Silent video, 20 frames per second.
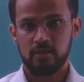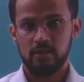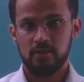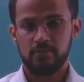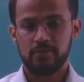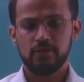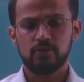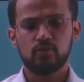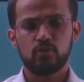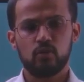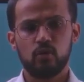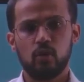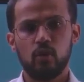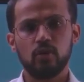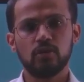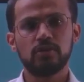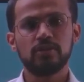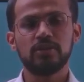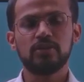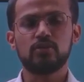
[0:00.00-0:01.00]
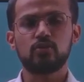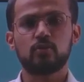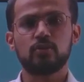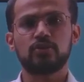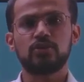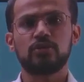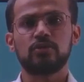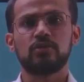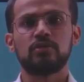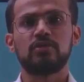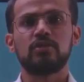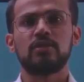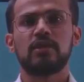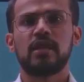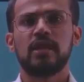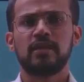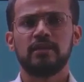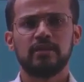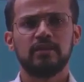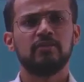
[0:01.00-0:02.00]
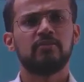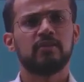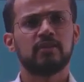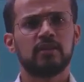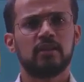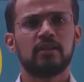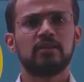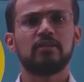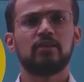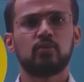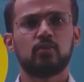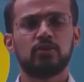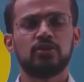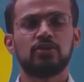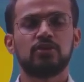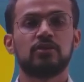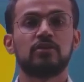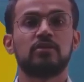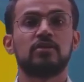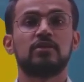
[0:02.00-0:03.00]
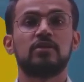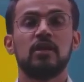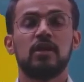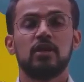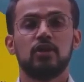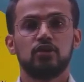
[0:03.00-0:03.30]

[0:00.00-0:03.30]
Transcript: Right, so all these questions and even other questions